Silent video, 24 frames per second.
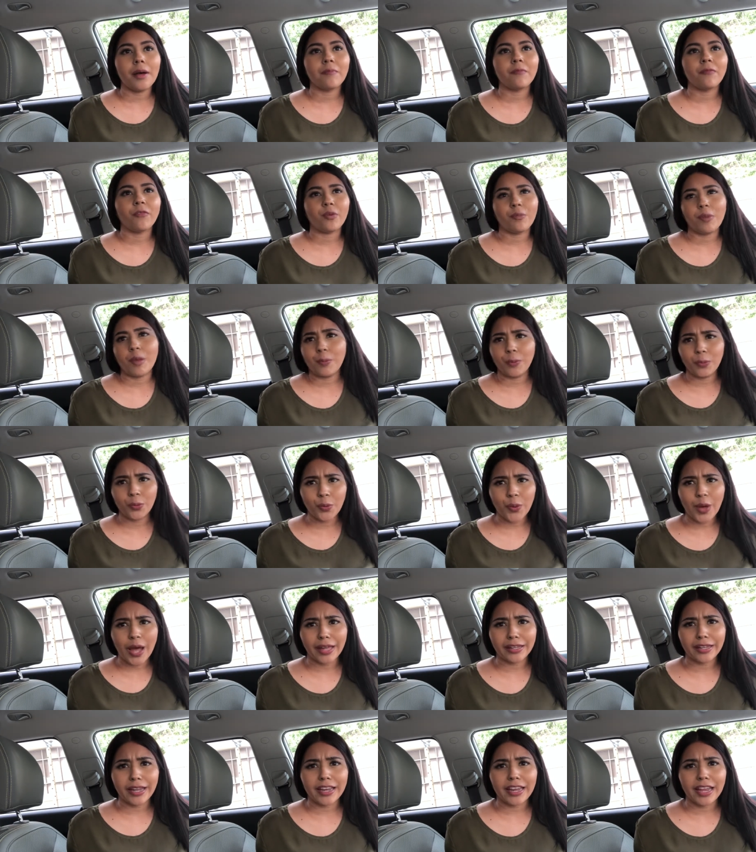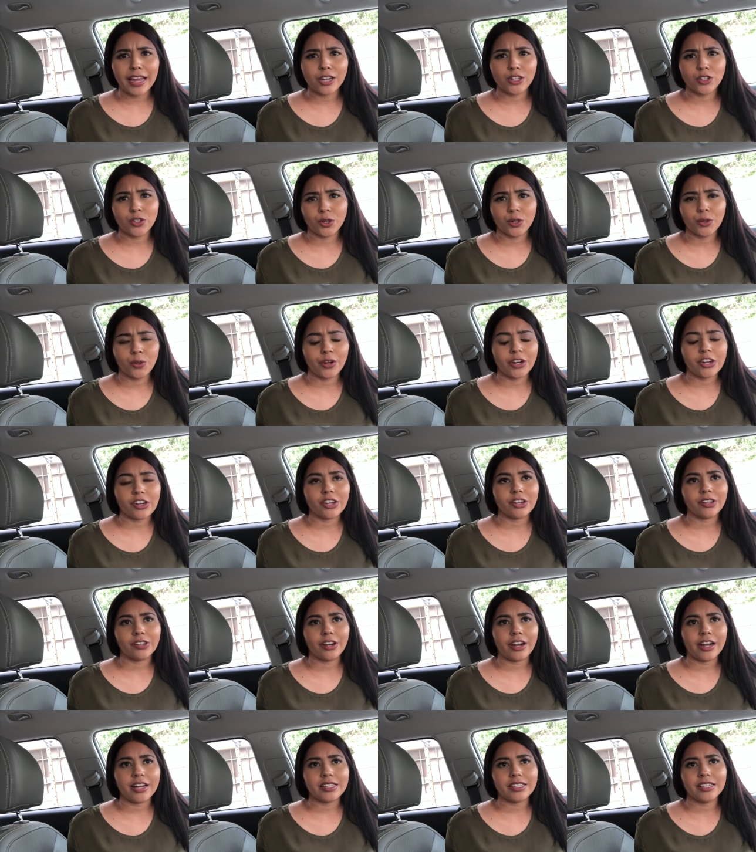For people who had like
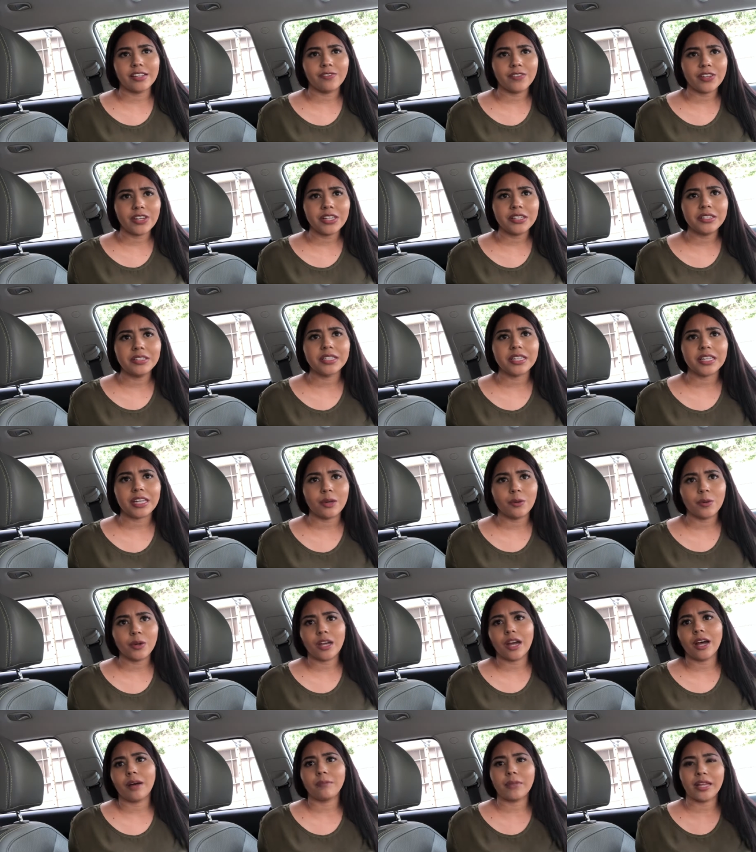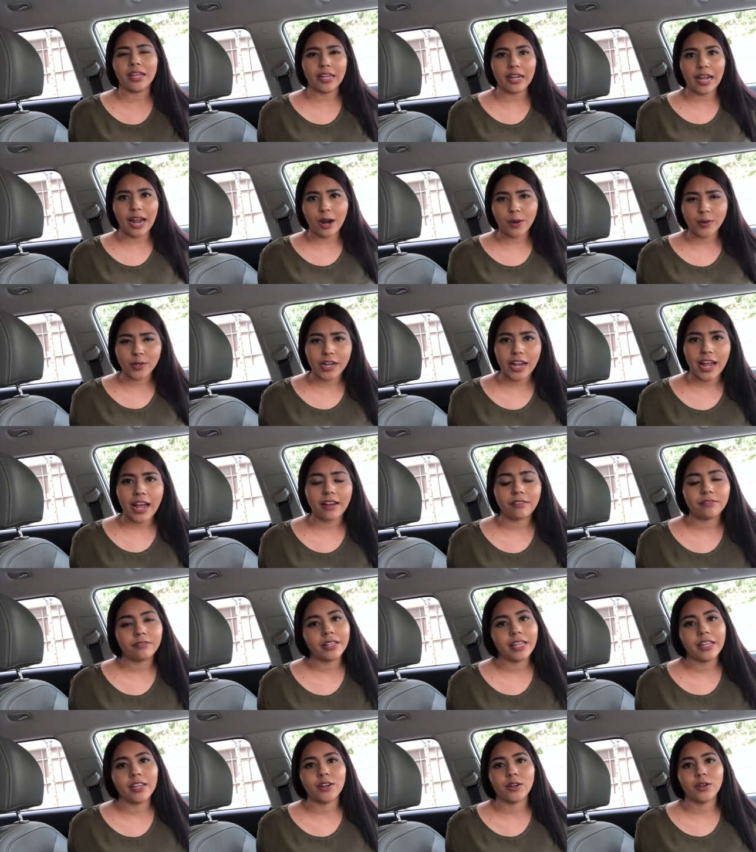extracurricular activities, like it would come like an hour and a half
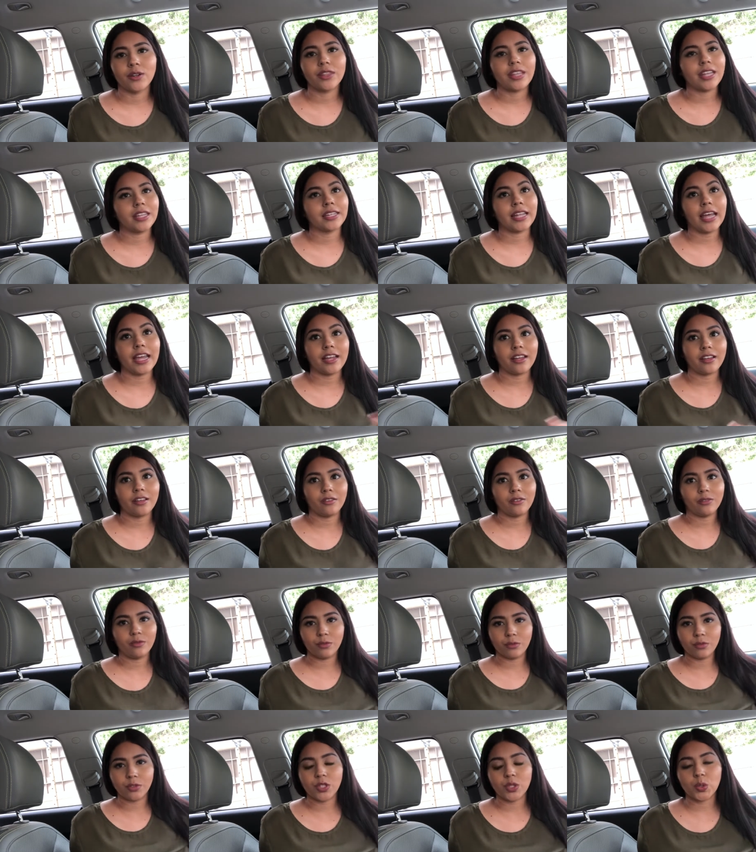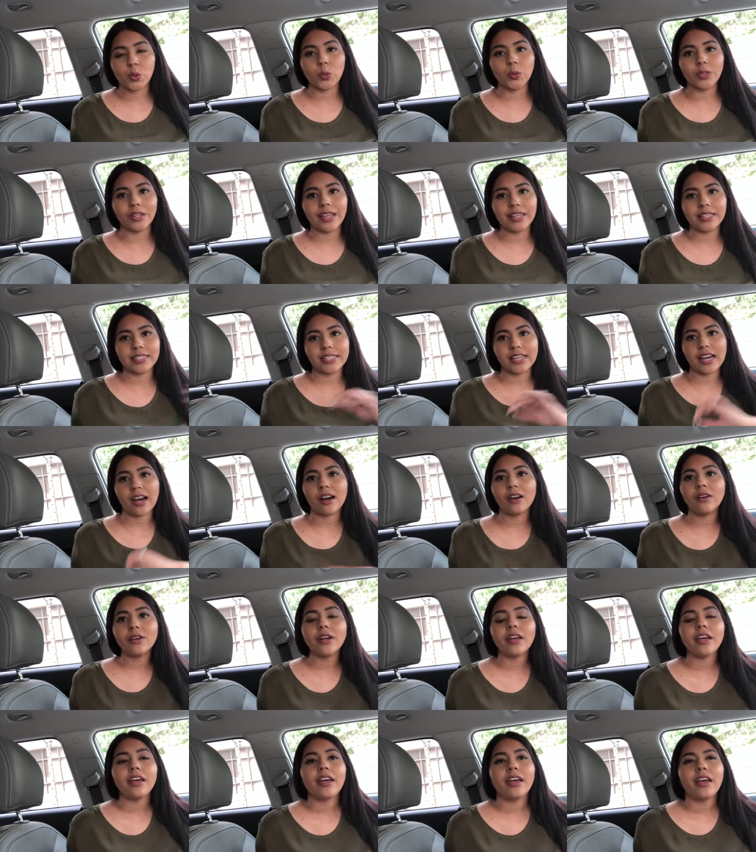later than like school lets
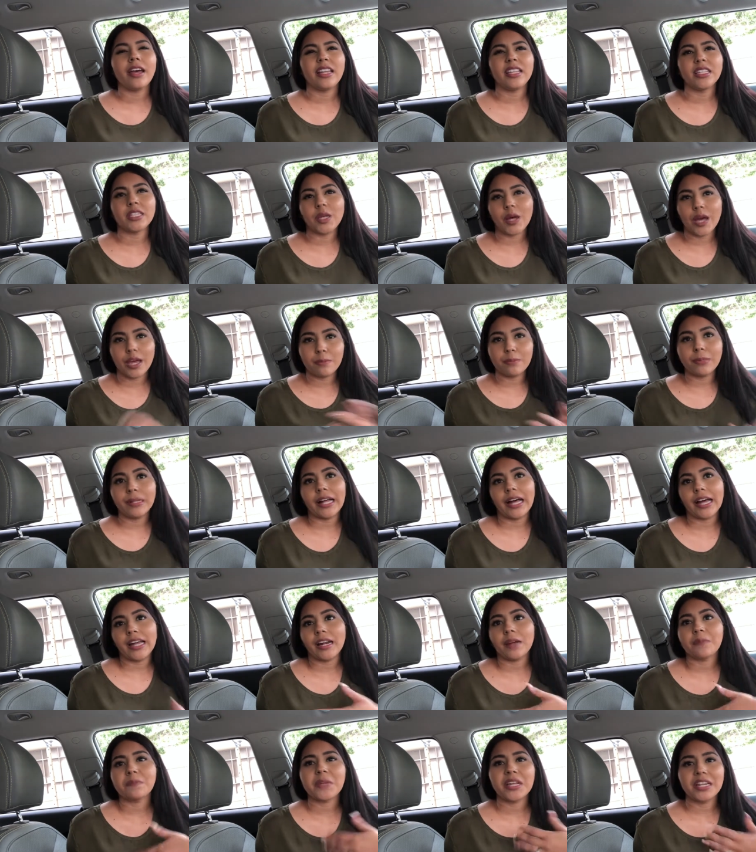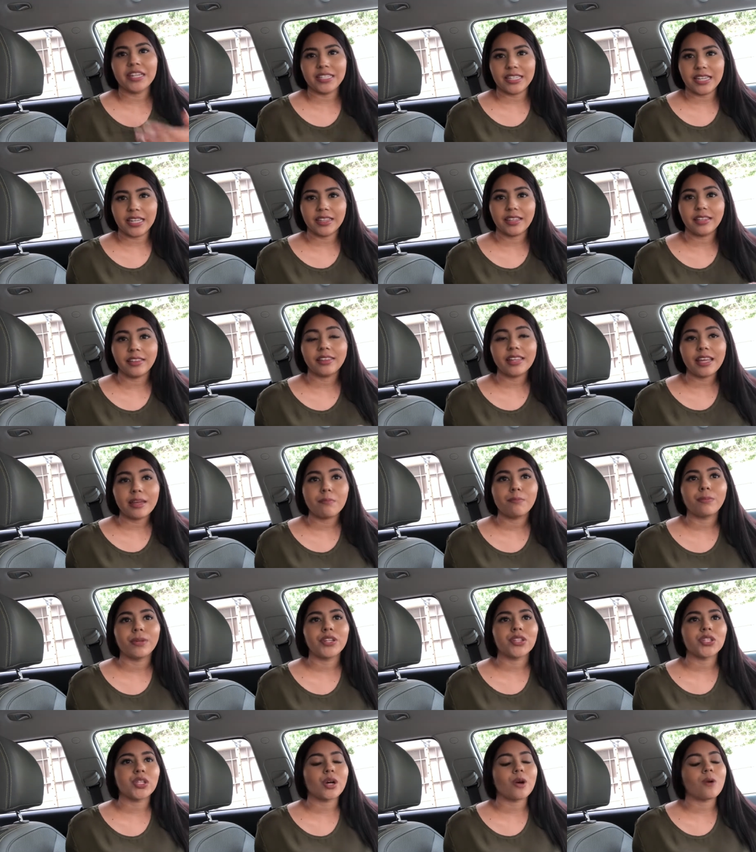out. And so I had planned I'm gonna take the late
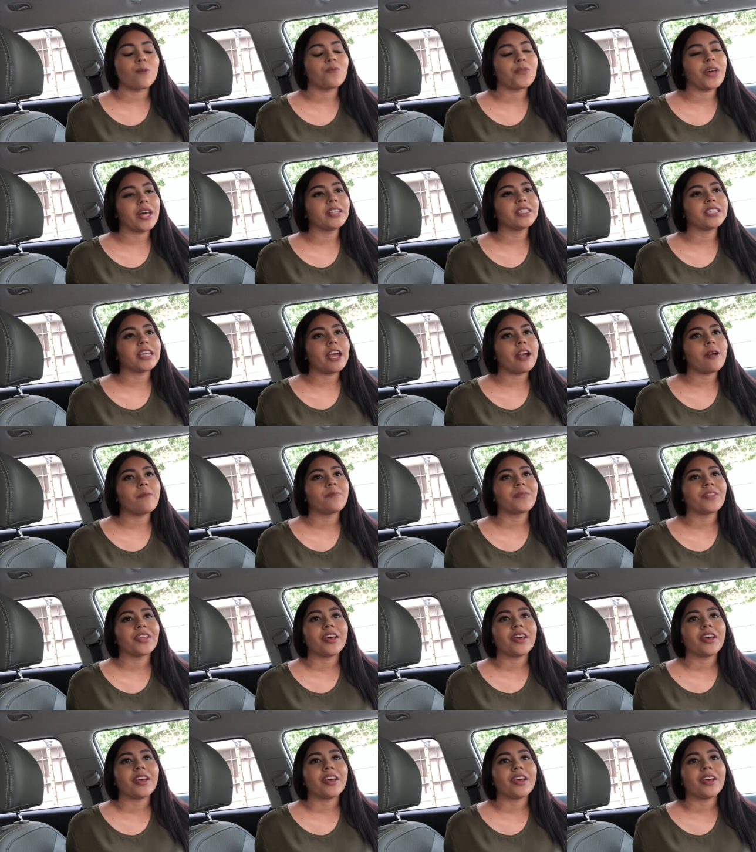bus home that day.